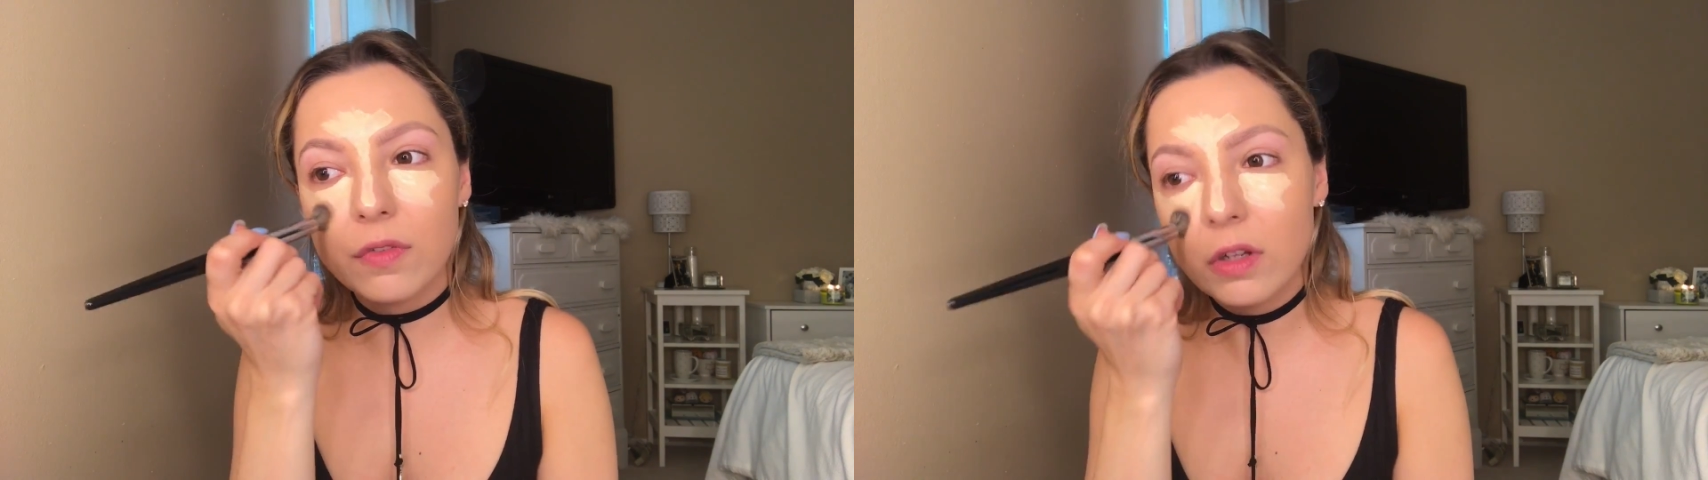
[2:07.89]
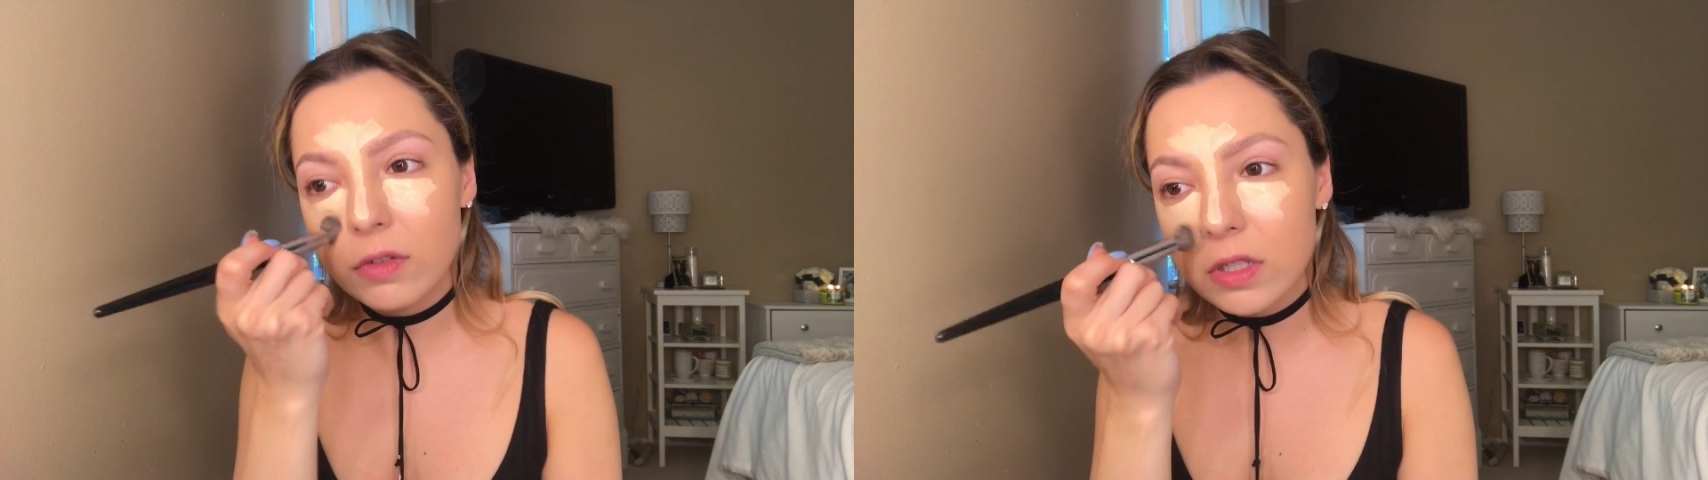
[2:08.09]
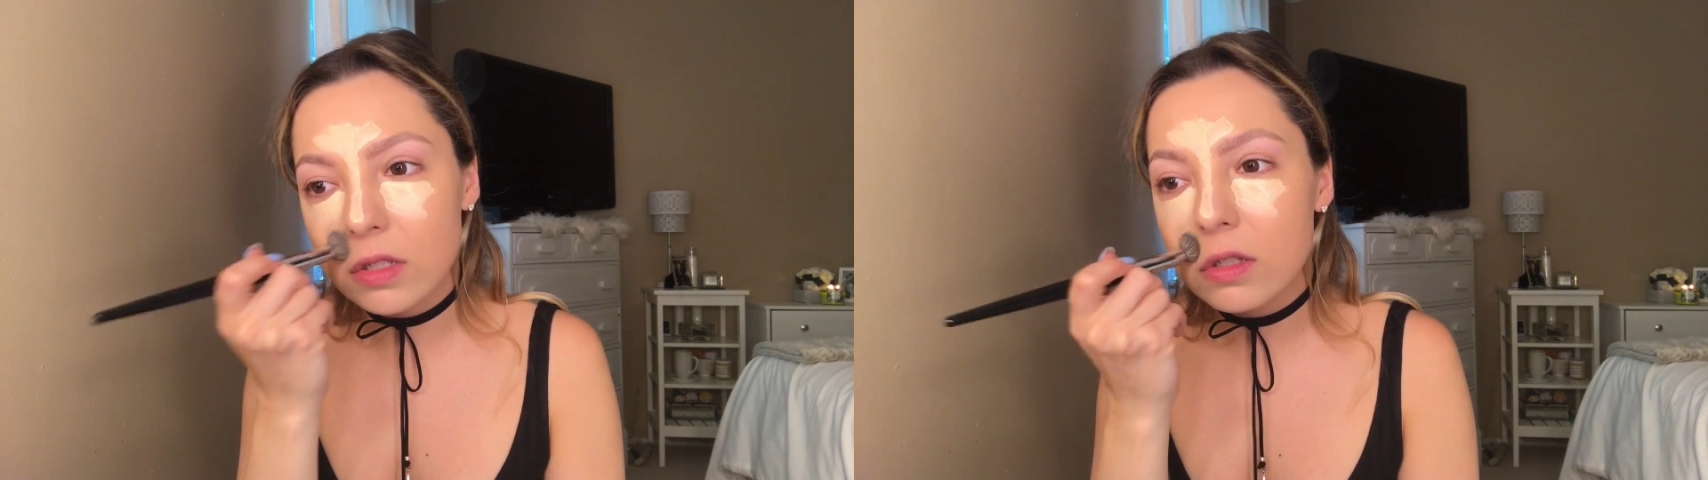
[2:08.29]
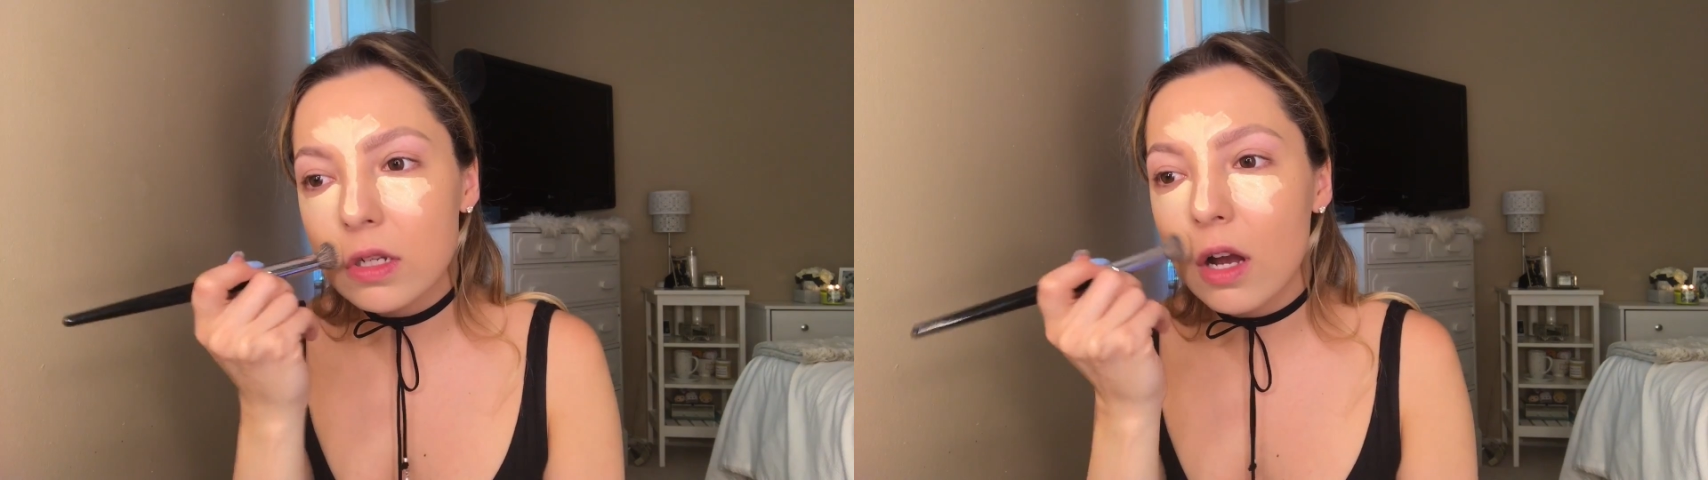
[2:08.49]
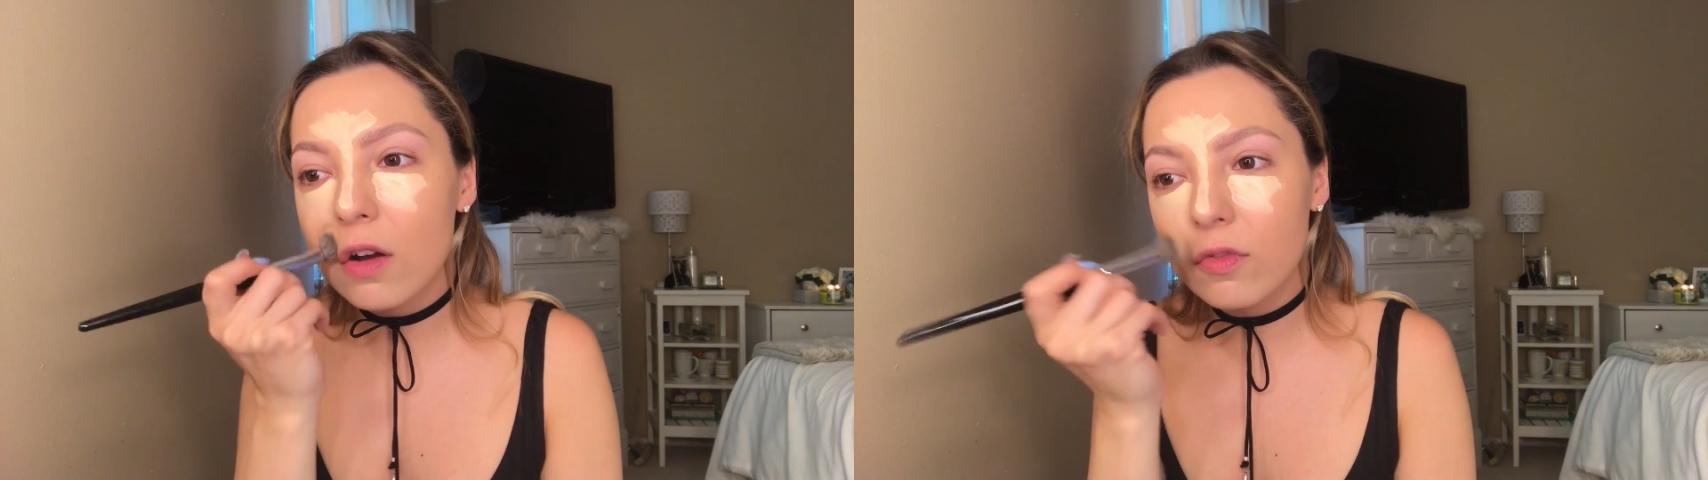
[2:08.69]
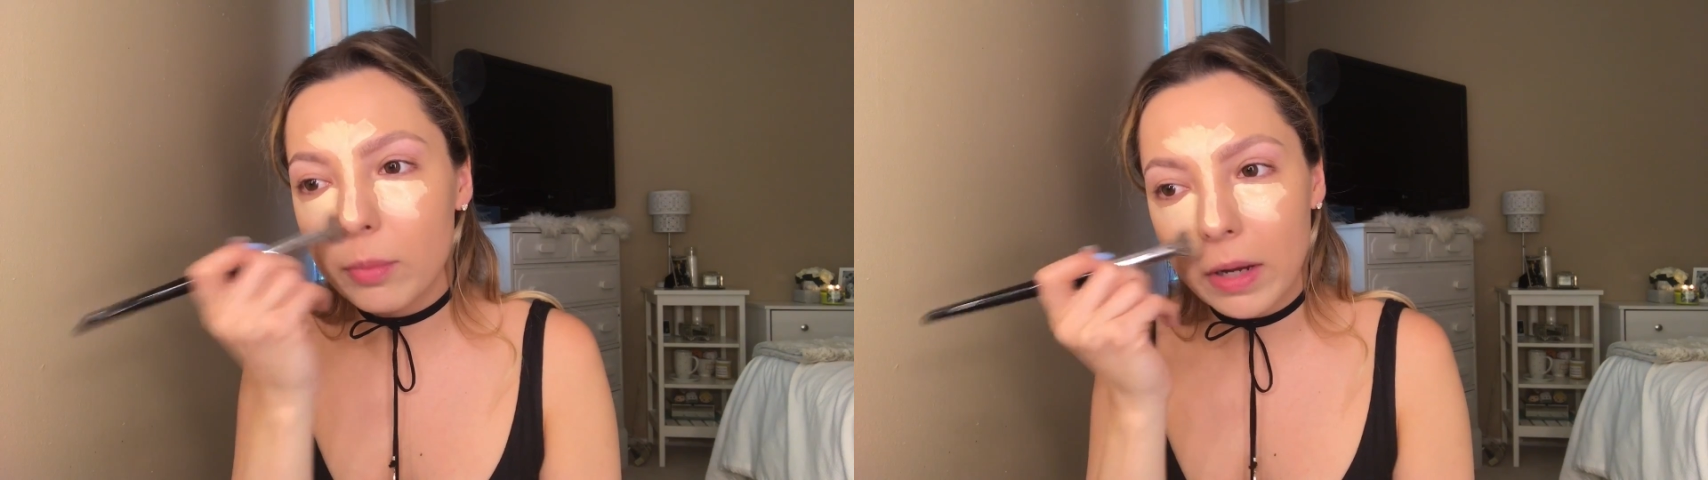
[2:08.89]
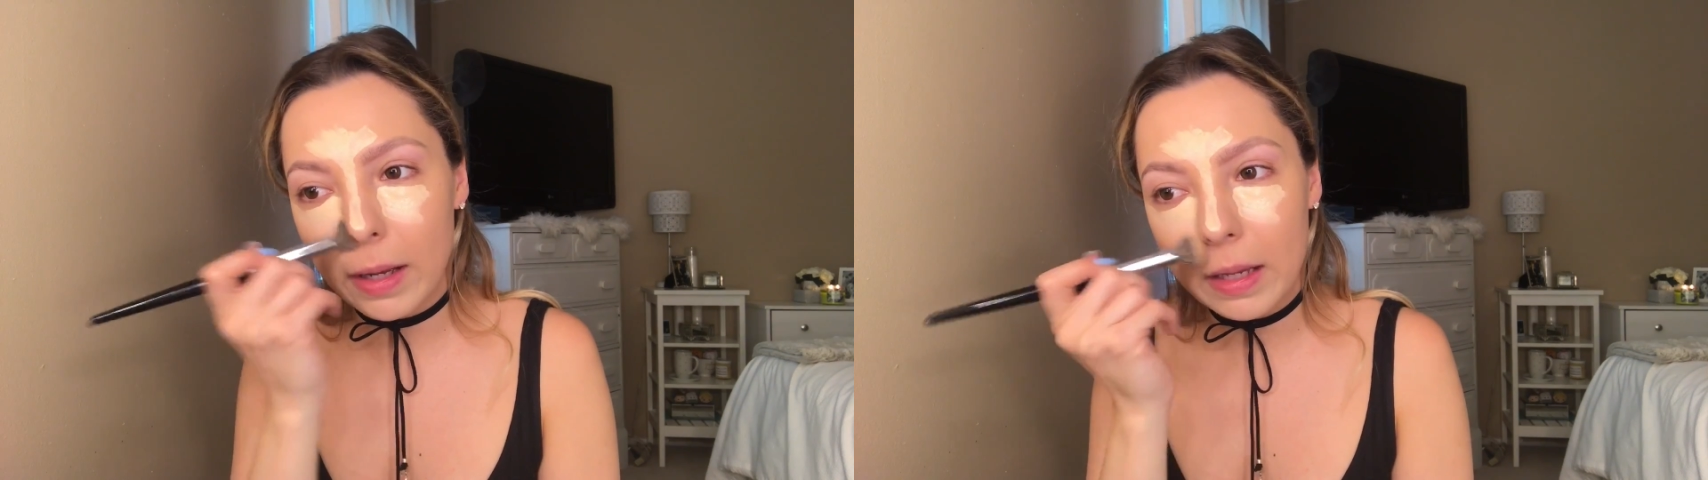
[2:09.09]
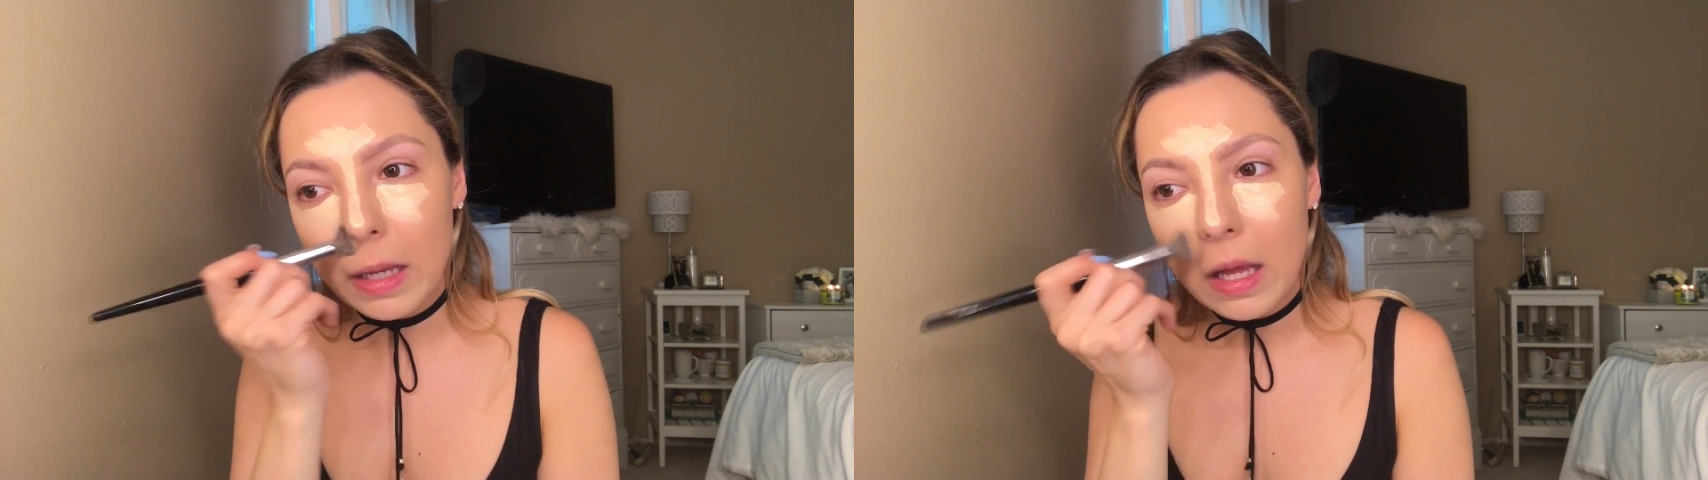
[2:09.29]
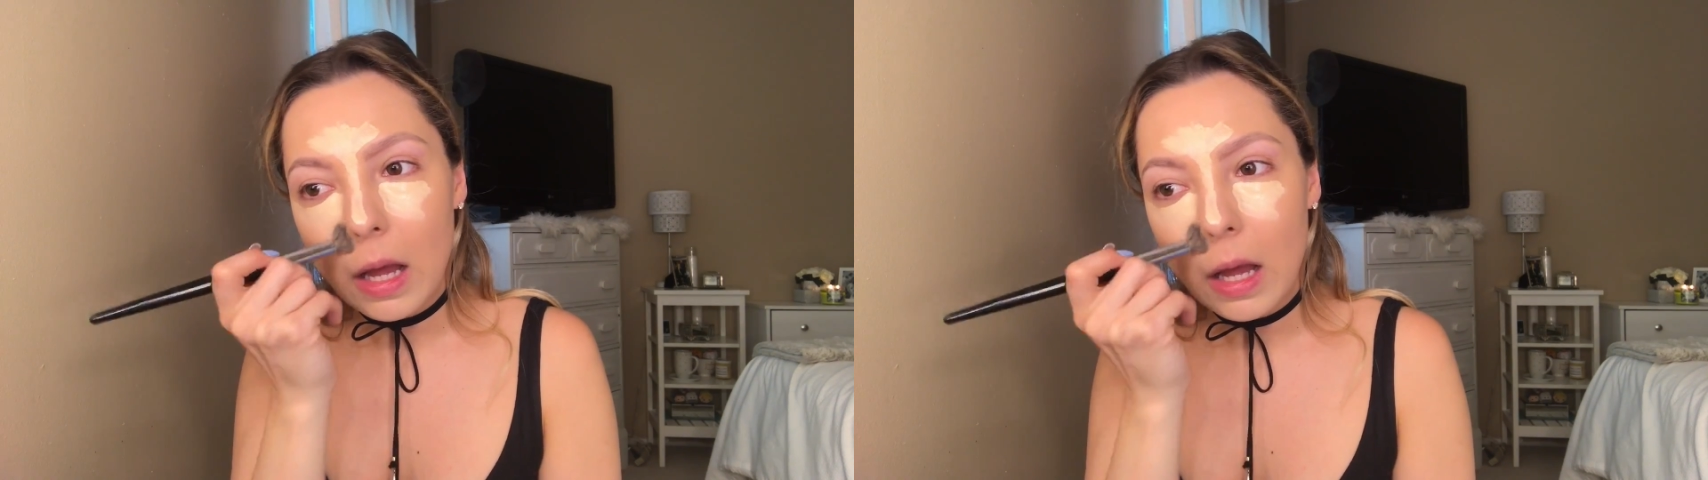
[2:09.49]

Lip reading: favorites and stuff, but